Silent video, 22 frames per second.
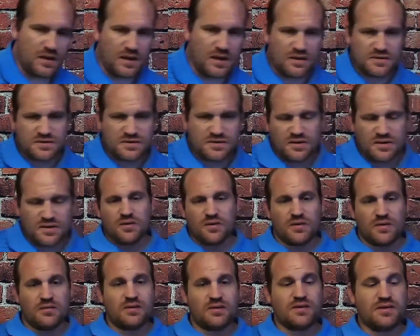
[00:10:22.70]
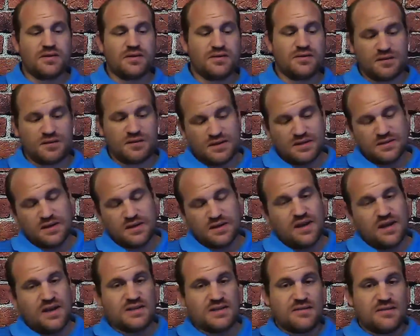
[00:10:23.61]
Now I start to wonder what this would taste
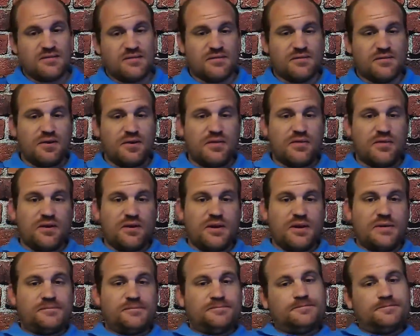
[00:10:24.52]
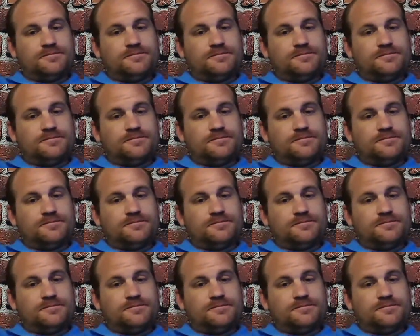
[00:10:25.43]
like aged even further now.